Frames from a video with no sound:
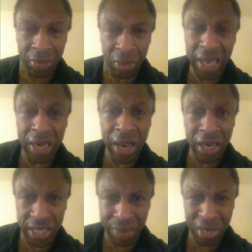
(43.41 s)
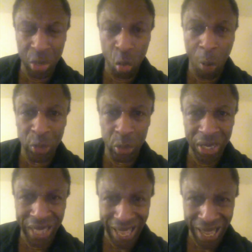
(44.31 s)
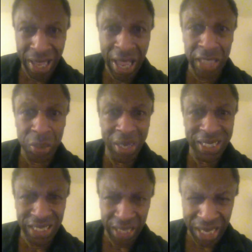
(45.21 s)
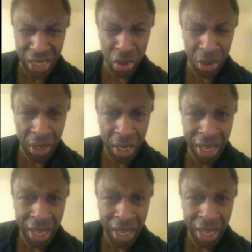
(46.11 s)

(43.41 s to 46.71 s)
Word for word: I had done a ten minute walk between there and to my destination.